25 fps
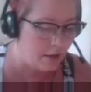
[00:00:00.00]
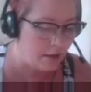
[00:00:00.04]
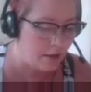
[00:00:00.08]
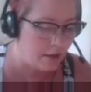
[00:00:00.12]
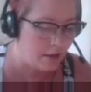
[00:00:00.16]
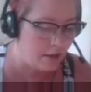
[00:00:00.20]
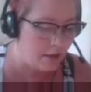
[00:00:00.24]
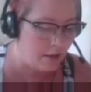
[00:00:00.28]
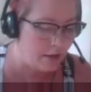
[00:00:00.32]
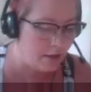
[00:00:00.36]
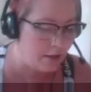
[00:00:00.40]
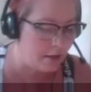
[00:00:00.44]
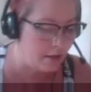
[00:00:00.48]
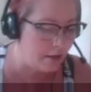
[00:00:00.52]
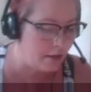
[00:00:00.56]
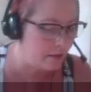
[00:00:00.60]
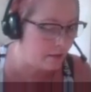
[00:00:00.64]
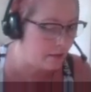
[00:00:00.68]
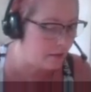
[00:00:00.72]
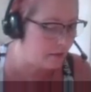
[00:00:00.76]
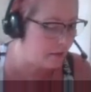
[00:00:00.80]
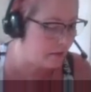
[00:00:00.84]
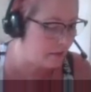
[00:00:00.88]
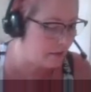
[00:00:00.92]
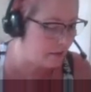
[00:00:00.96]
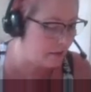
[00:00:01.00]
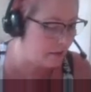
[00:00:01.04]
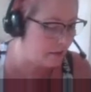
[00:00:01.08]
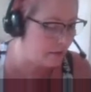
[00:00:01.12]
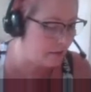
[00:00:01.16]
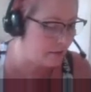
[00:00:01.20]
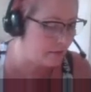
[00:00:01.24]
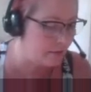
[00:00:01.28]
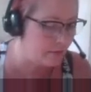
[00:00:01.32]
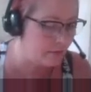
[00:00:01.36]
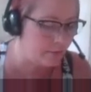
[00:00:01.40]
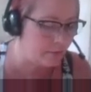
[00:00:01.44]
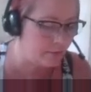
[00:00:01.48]
And
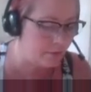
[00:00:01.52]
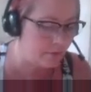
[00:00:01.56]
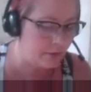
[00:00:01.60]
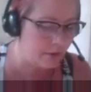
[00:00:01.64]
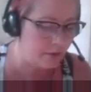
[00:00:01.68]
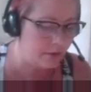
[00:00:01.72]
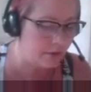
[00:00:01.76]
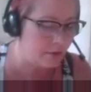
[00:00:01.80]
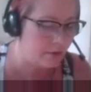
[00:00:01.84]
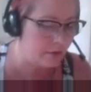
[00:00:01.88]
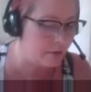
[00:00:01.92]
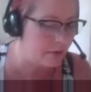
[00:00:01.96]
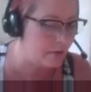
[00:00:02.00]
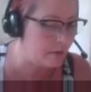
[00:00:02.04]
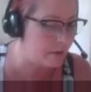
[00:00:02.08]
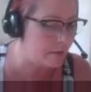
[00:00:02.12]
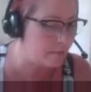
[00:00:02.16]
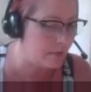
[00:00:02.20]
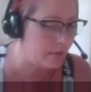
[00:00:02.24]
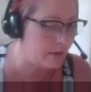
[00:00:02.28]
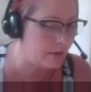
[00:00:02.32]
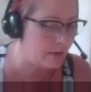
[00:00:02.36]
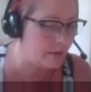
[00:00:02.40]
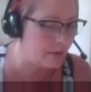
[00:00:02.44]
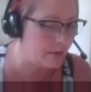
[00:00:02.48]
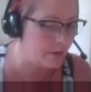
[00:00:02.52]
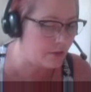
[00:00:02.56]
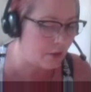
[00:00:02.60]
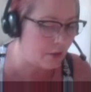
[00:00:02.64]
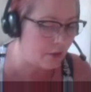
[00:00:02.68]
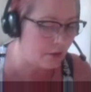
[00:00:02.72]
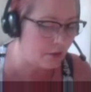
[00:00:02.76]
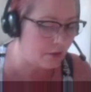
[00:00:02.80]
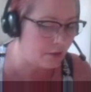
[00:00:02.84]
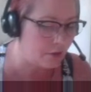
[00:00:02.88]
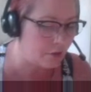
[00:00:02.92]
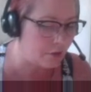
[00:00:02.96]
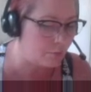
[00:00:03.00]
this one right here is my
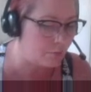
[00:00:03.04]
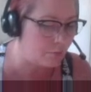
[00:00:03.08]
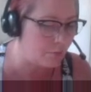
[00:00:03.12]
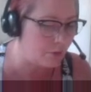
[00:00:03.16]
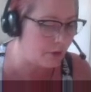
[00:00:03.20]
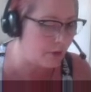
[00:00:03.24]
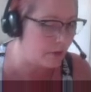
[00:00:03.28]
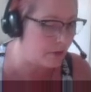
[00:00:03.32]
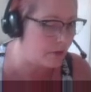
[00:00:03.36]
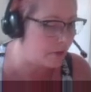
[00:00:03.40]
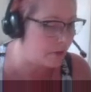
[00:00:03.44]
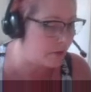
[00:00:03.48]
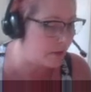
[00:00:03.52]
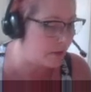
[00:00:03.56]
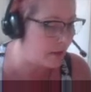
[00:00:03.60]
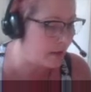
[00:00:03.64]
solidish brush that